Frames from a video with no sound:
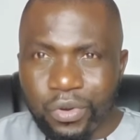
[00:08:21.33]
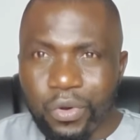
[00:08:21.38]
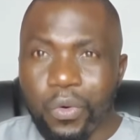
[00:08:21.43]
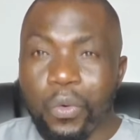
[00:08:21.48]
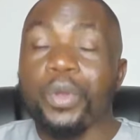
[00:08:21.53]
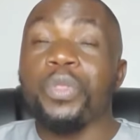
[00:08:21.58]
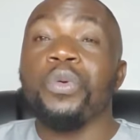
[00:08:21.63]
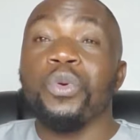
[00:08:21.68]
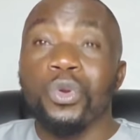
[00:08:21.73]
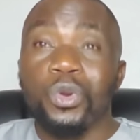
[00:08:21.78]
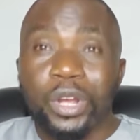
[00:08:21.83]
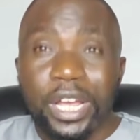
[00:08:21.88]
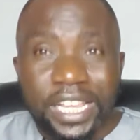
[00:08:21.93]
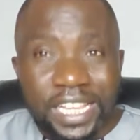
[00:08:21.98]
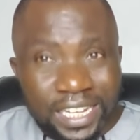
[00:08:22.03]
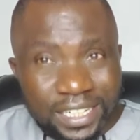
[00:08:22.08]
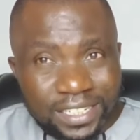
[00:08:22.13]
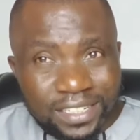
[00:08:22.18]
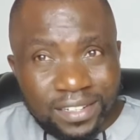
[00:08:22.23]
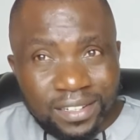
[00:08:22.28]
with Uhuru
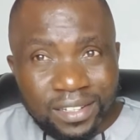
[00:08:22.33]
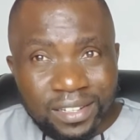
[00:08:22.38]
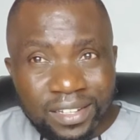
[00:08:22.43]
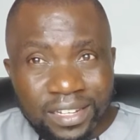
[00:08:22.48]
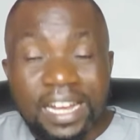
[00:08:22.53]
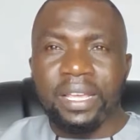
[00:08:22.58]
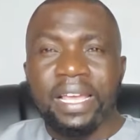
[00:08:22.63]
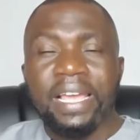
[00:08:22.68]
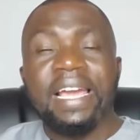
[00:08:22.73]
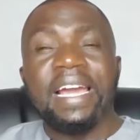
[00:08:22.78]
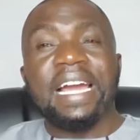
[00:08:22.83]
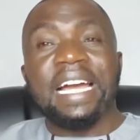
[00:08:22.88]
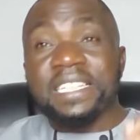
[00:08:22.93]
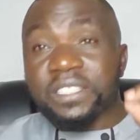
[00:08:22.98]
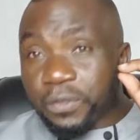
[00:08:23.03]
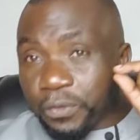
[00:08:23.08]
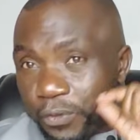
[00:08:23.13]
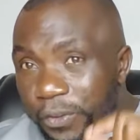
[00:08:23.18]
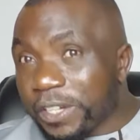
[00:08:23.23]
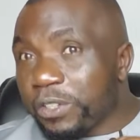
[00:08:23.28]
Kenyatta.
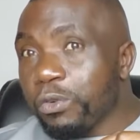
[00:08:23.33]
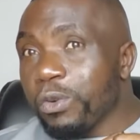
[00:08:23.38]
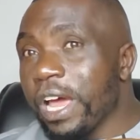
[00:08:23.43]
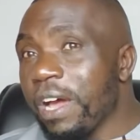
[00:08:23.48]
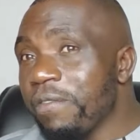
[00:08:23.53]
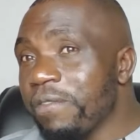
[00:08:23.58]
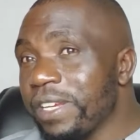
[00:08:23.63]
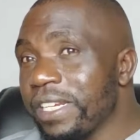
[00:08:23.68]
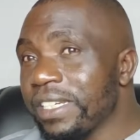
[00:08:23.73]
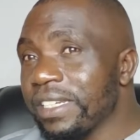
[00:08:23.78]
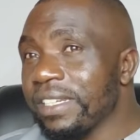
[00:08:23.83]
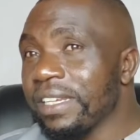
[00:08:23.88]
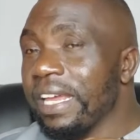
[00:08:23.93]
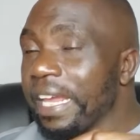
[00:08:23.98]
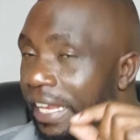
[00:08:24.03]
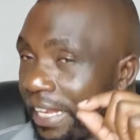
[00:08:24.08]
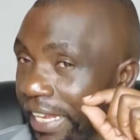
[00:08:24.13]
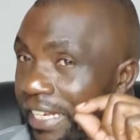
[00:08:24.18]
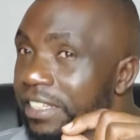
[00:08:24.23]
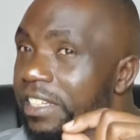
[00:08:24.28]
As fate would have it,
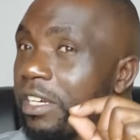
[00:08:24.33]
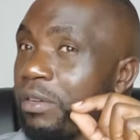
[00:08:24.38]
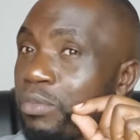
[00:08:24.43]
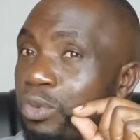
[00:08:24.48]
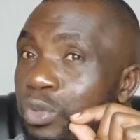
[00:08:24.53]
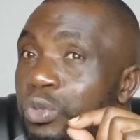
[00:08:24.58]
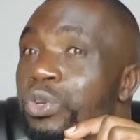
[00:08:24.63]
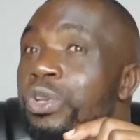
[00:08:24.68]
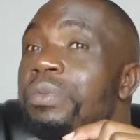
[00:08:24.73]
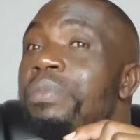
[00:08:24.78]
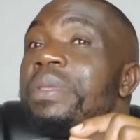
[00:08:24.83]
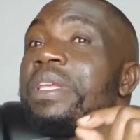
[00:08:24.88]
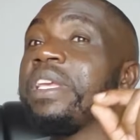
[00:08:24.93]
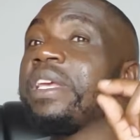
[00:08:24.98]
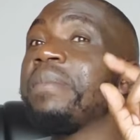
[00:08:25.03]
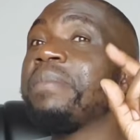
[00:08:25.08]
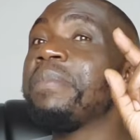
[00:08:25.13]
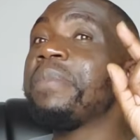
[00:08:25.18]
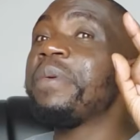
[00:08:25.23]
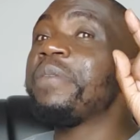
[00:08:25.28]
Justin Muturi
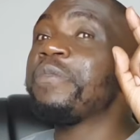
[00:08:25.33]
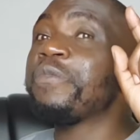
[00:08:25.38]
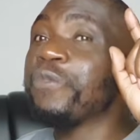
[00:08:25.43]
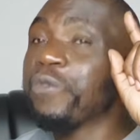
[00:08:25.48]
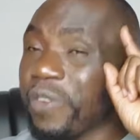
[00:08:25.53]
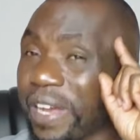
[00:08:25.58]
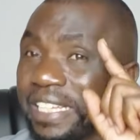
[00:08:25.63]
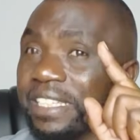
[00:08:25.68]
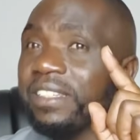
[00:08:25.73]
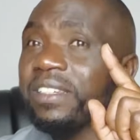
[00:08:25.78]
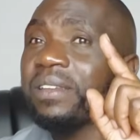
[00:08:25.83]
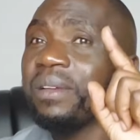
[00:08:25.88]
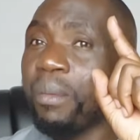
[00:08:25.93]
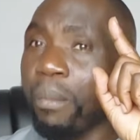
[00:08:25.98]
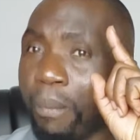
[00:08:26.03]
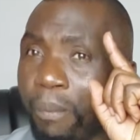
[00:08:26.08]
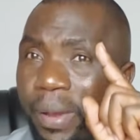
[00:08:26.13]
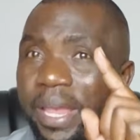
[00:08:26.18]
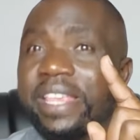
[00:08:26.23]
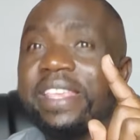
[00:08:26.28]
became the first
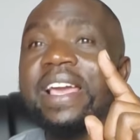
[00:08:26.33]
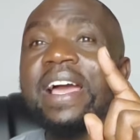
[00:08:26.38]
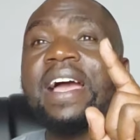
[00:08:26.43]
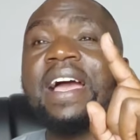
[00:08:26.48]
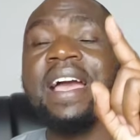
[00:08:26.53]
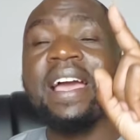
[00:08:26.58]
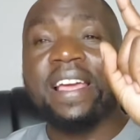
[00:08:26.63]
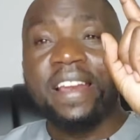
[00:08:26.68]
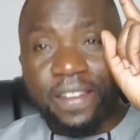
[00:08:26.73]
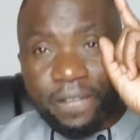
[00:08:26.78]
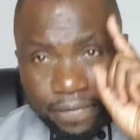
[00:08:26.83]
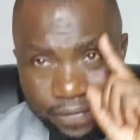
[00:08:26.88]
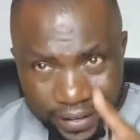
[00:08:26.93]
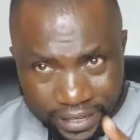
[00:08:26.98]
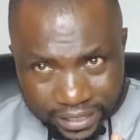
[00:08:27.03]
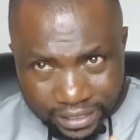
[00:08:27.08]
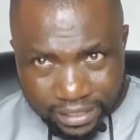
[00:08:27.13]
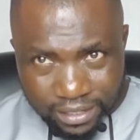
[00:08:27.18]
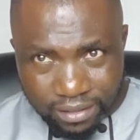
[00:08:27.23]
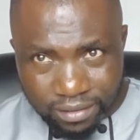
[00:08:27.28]
major
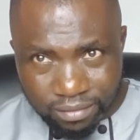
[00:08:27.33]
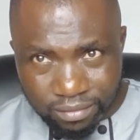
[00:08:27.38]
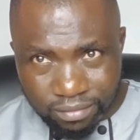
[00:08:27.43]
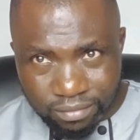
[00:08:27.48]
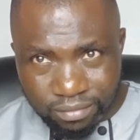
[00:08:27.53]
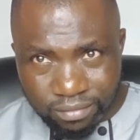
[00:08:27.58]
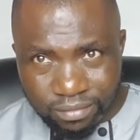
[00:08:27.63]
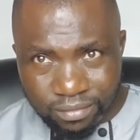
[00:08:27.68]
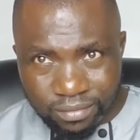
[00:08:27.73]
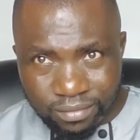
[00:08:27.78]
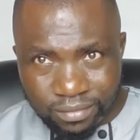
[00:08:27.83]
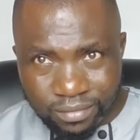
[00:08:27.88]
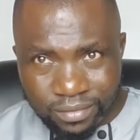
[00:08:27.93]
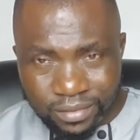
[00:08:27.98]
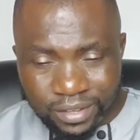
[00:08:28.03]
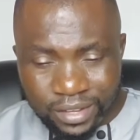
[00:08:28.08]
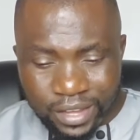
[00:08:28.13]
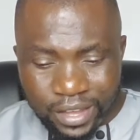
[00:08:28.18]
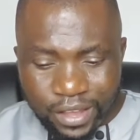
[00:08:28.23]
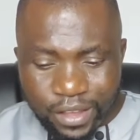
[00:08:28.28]
defector
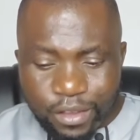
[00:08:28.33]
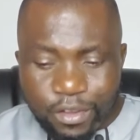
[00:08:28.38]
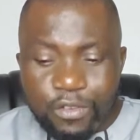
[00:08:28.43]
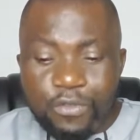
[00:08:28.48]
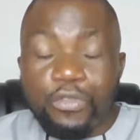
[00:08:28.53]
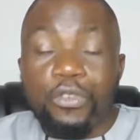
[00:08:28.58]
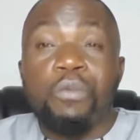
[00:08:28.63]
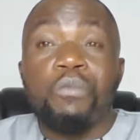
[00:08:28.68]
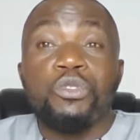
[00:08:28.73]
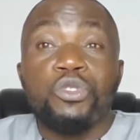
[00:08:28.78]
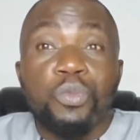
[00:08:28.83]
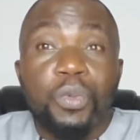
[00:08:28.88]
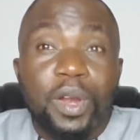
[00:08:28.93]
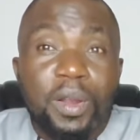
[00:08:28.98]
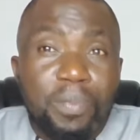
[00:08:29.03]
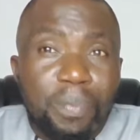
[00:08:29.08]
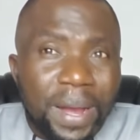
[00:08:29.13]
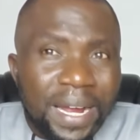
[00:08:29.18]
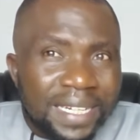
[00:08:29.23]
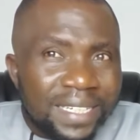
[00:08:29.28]
from Jubilee
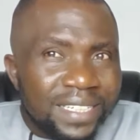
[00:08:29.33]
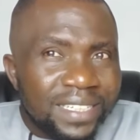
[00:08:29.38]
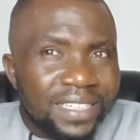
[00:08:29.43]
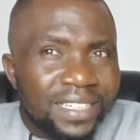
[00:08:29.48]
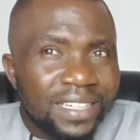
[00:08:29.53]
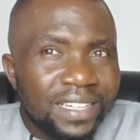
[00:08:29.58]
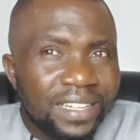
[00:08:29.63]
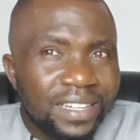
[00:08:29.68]
Party